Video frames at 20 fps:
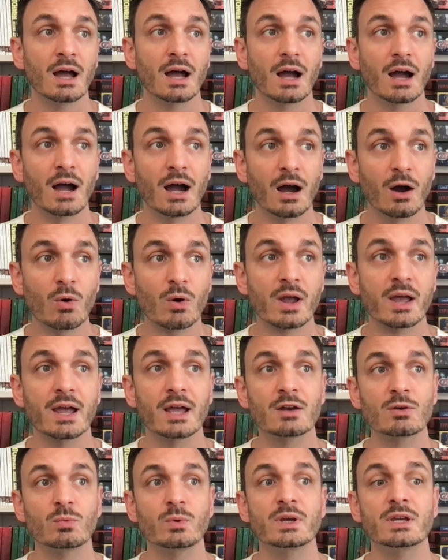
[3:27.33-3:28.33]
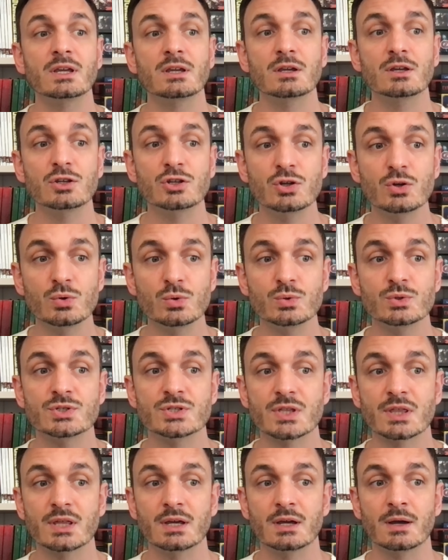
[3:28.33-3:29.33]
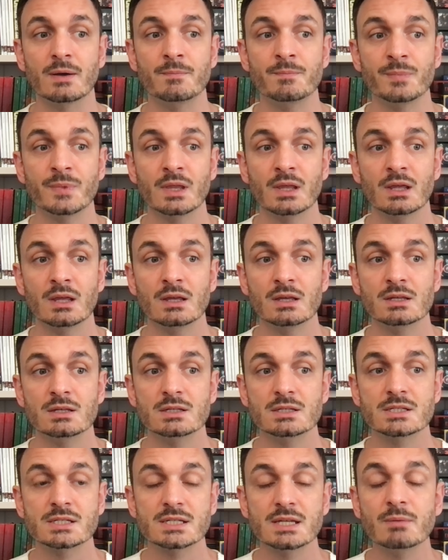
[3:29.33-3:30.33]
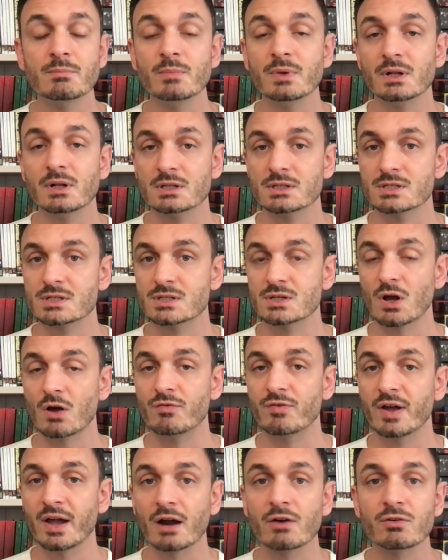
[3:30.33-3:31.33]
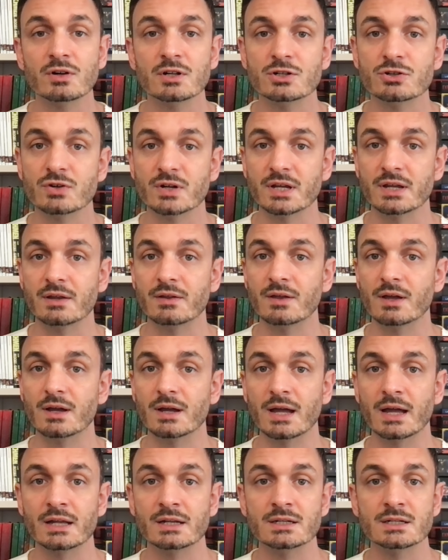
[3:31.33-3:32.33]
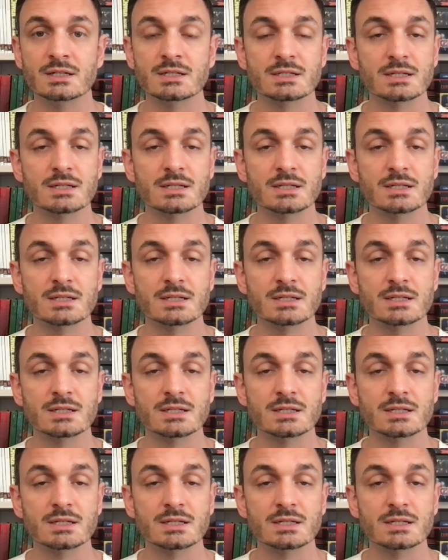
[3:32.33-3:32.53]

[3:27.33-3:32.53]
how can we use the symbols of heraldry and